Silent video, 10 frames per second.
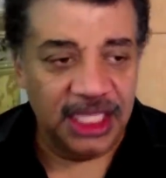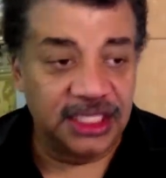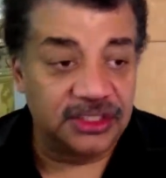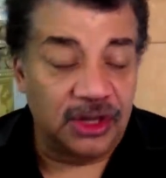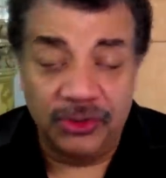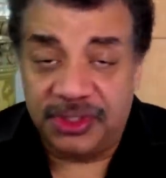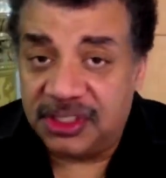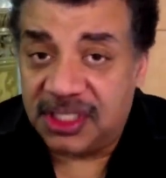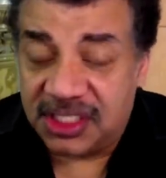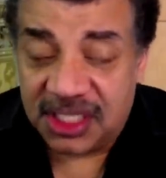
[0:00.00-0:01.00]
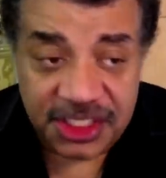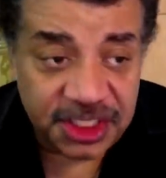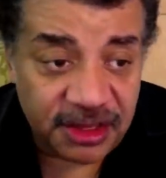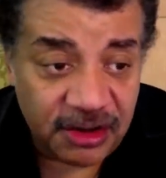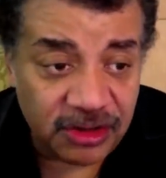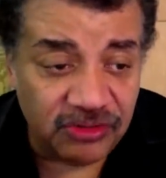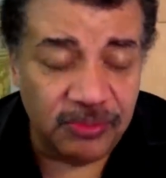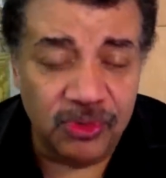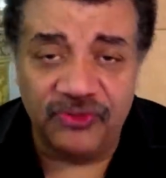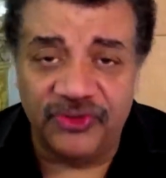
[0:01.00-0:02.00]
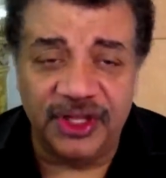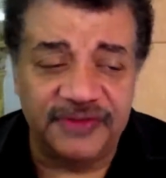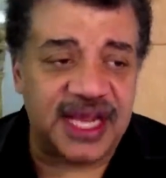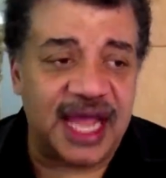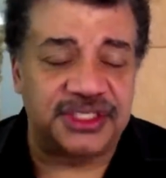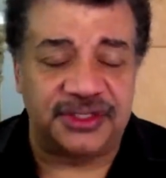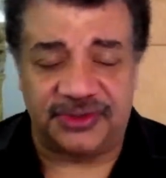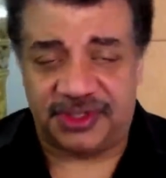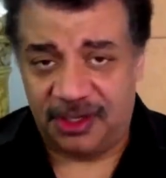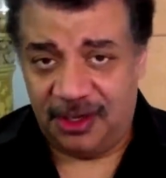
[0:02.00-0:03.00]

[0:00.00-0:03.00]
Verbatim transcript: There's a whole discussion in there on the removal of statues,